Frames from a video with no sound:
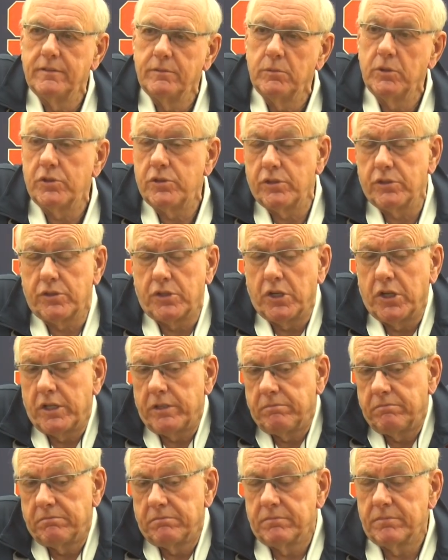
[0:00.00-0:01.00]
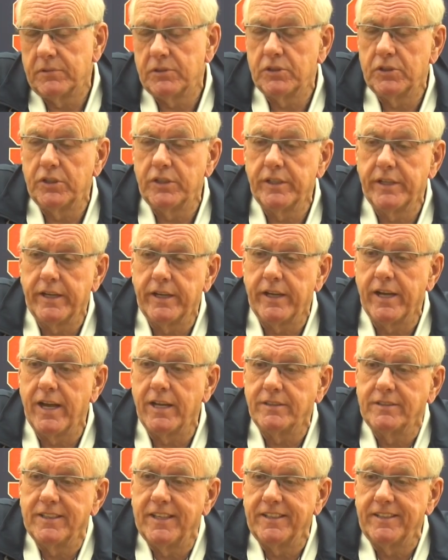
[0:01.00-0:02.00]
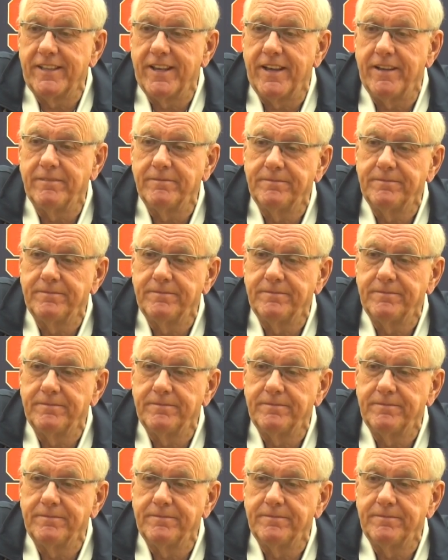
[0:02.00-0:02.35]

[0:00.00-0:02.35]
which is good. It's good to get guys like that.